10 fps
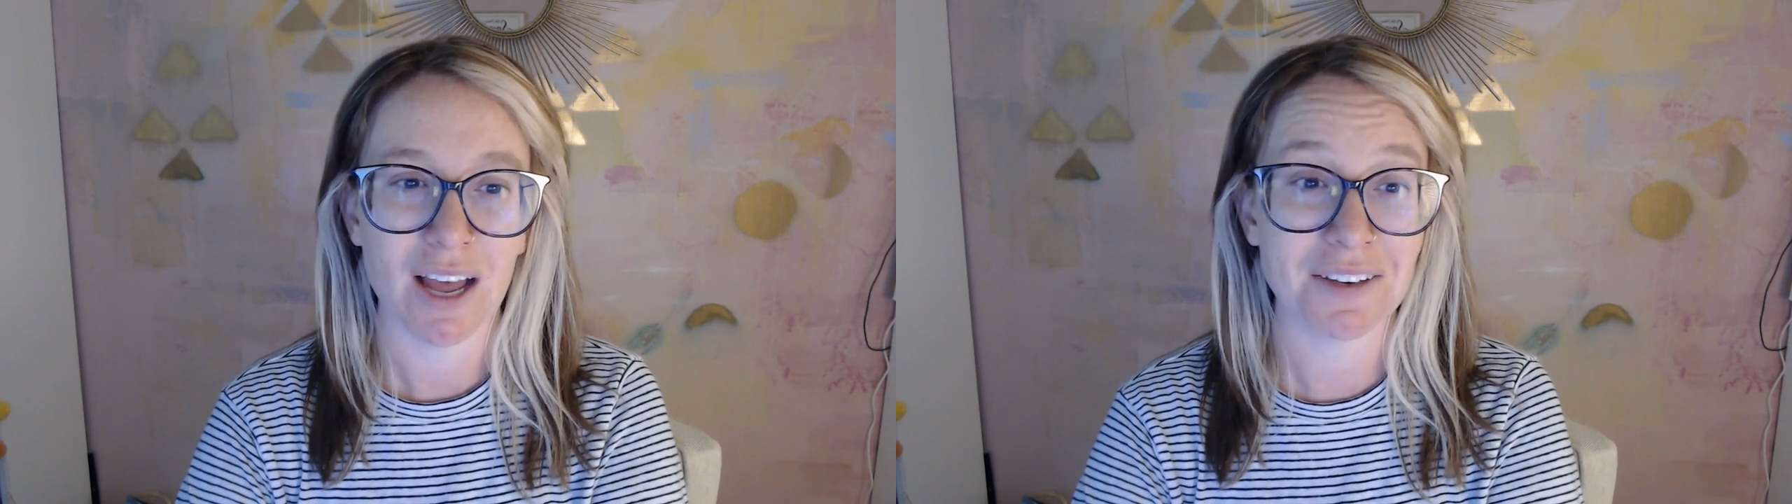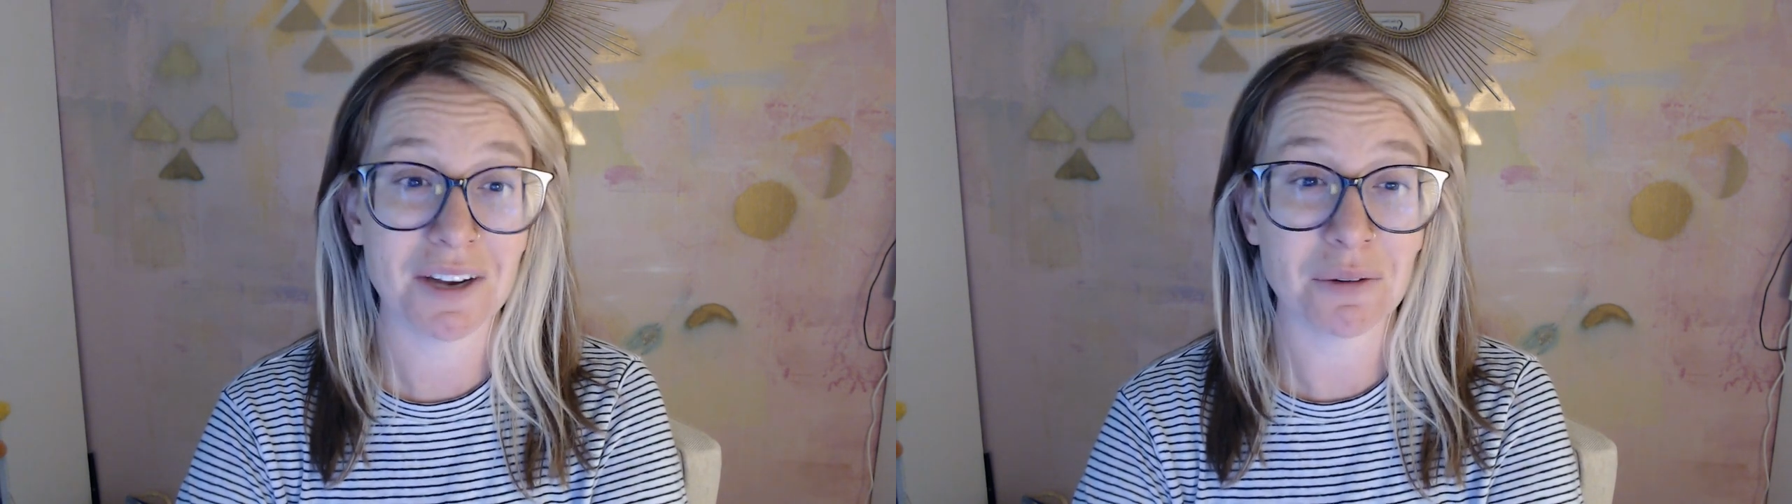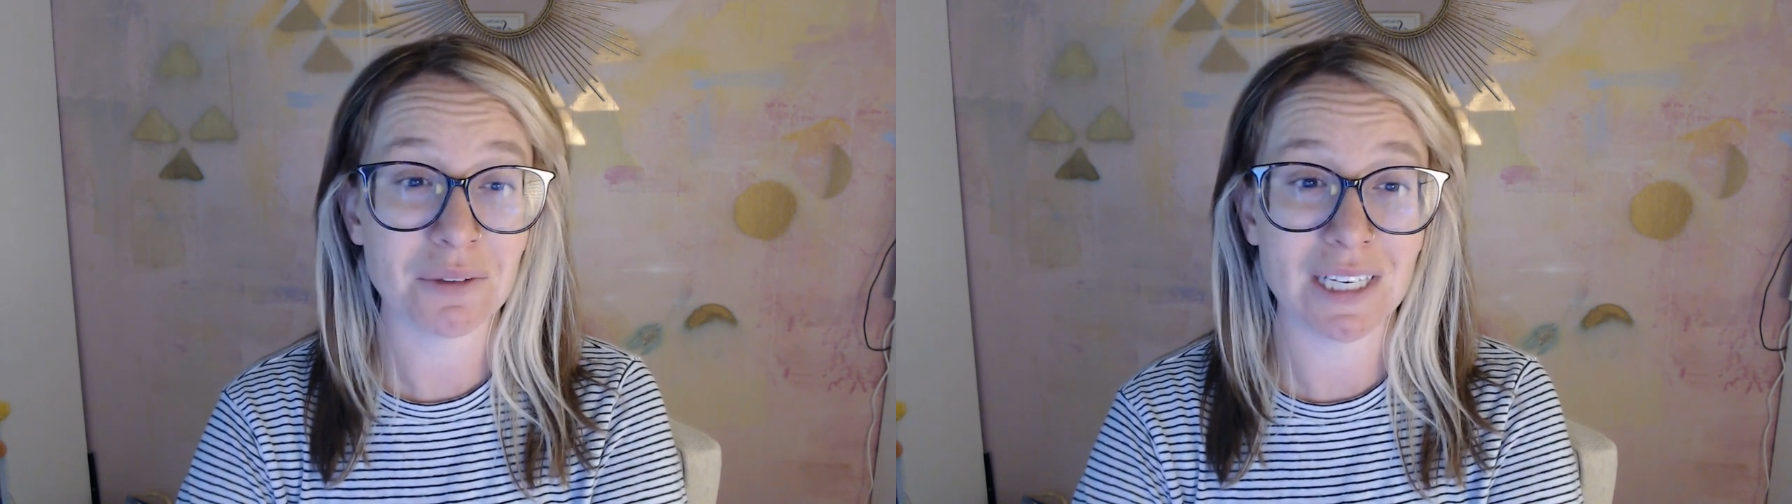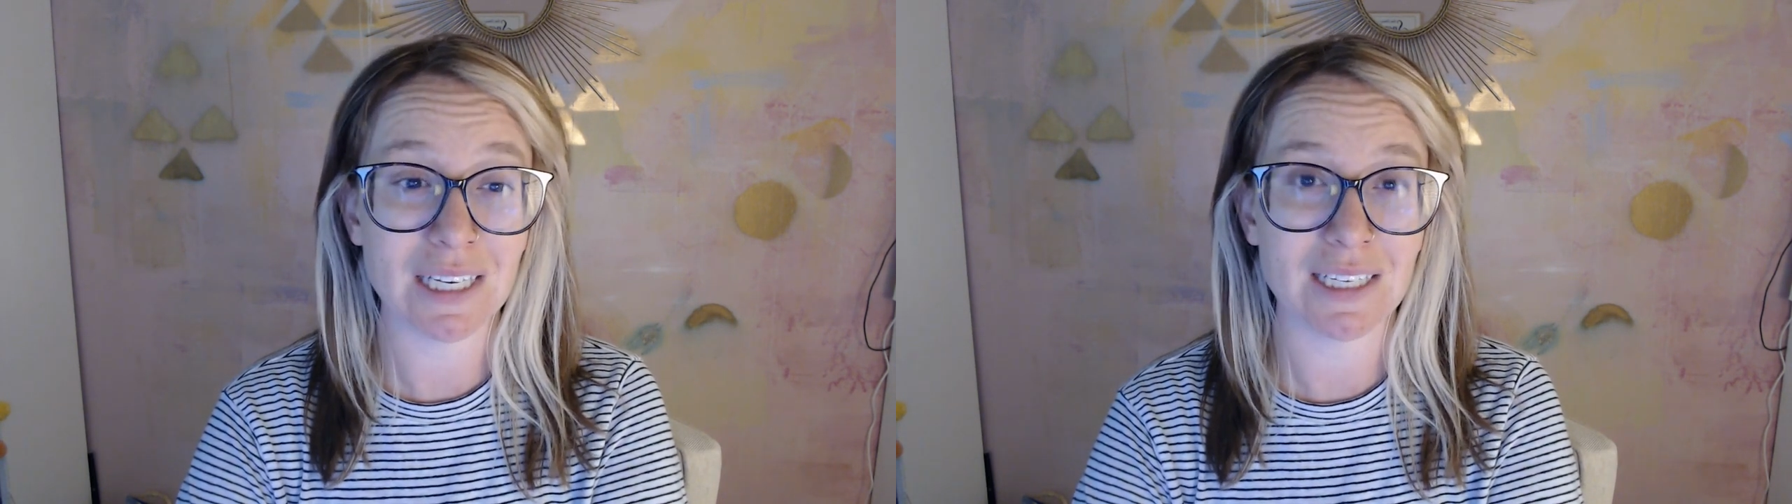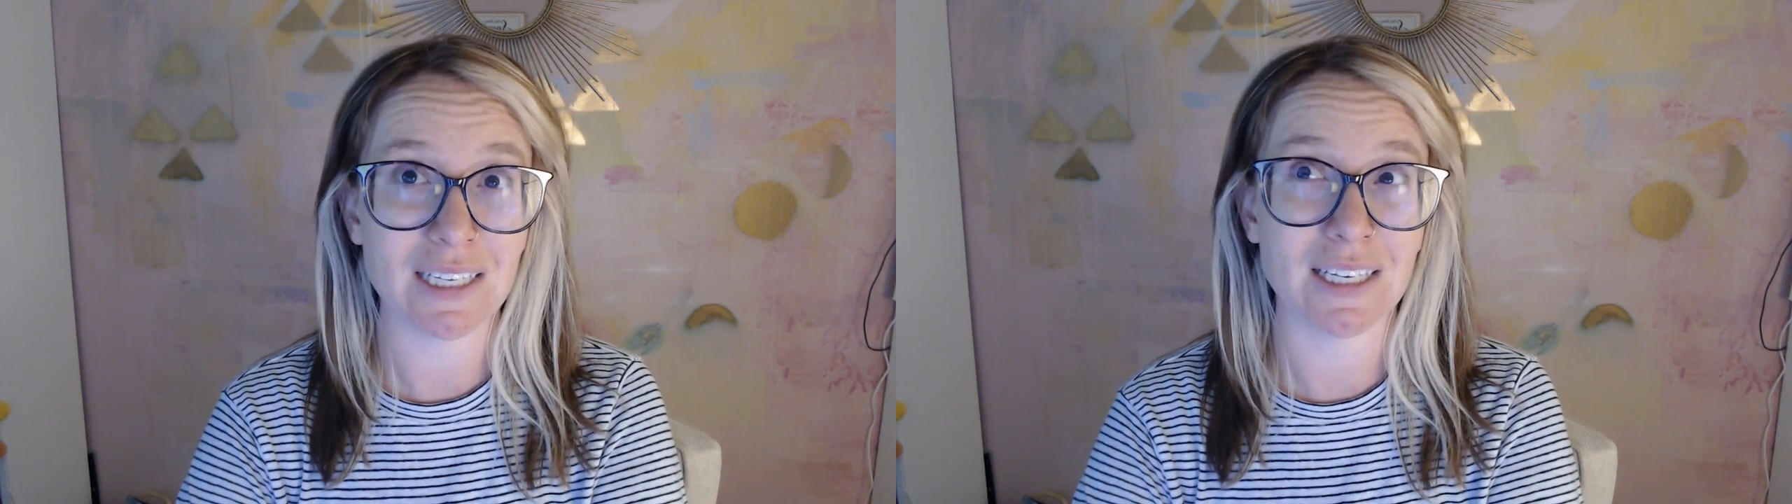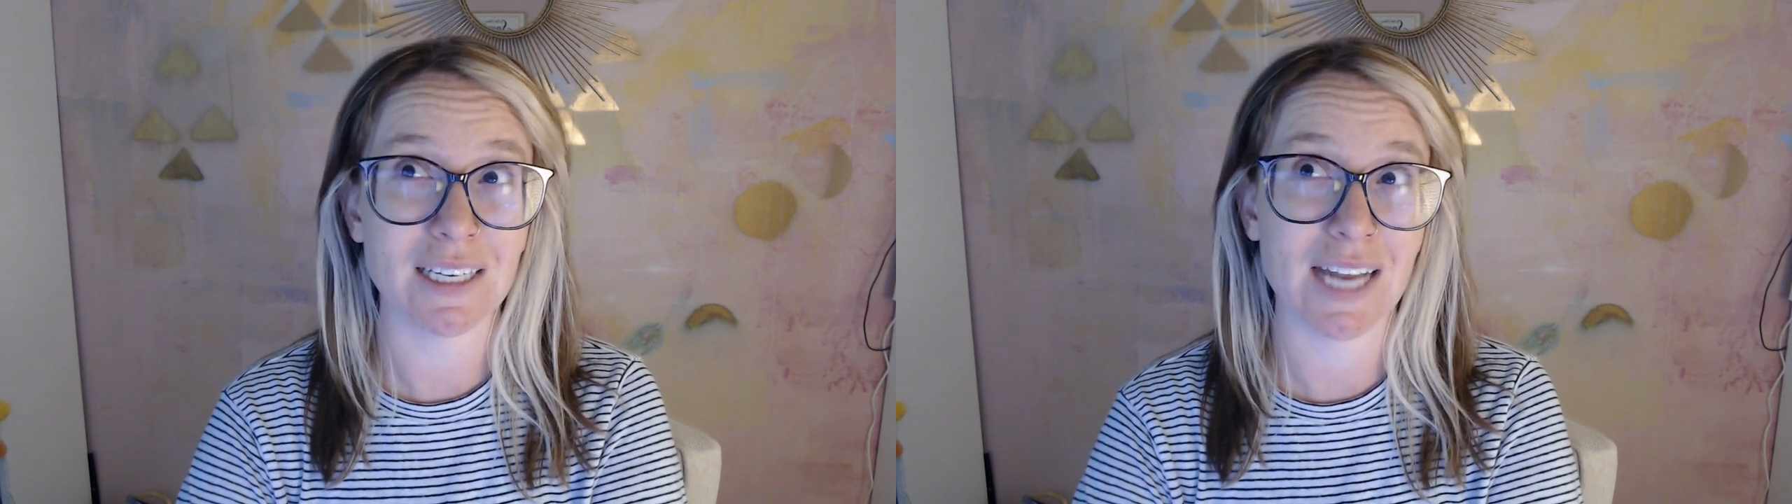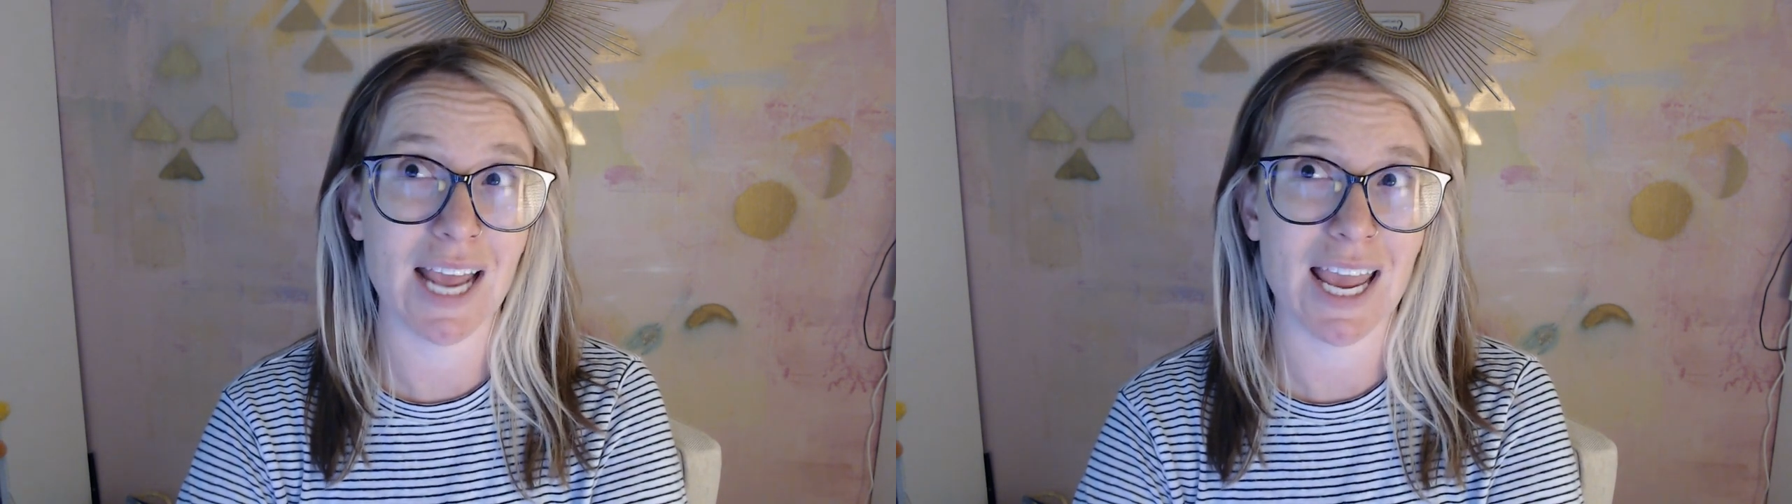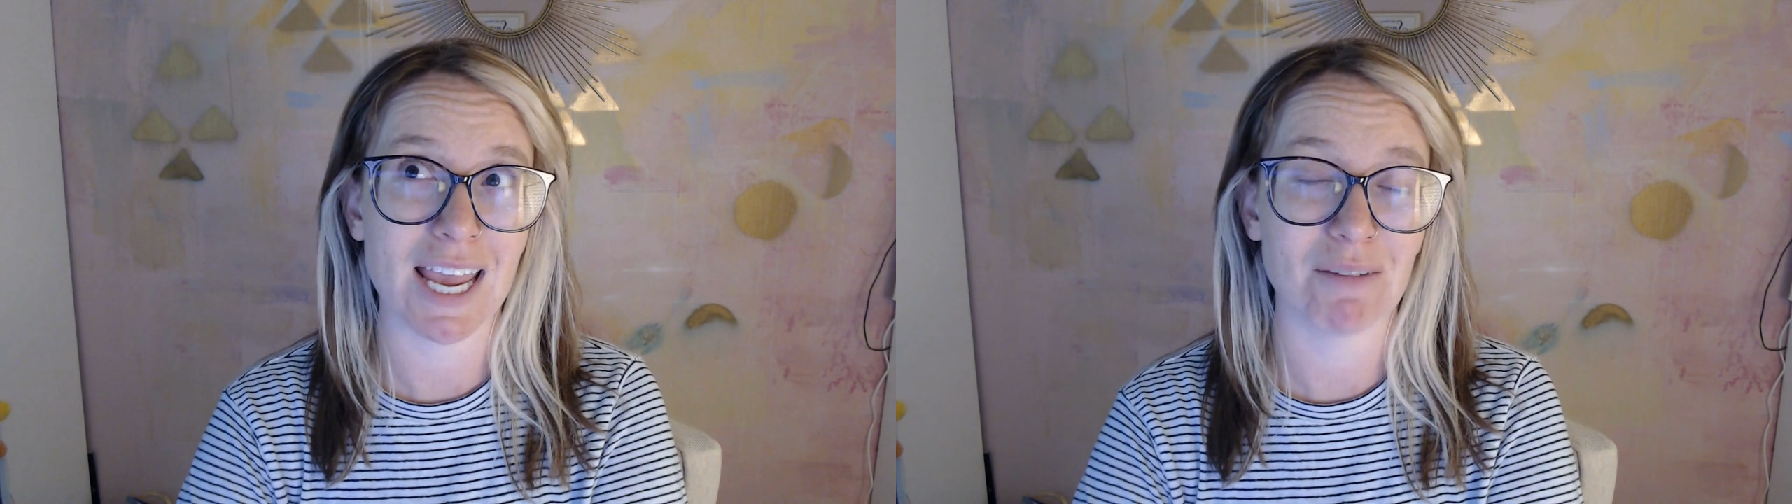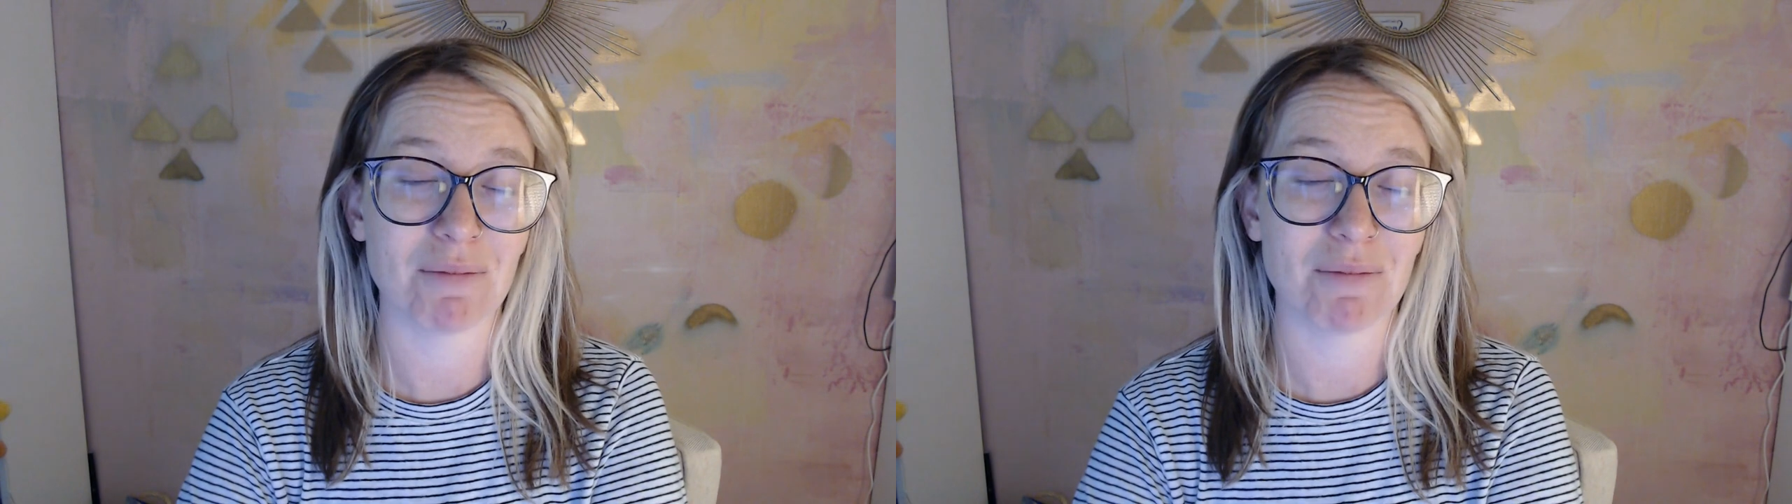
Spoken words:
not only in a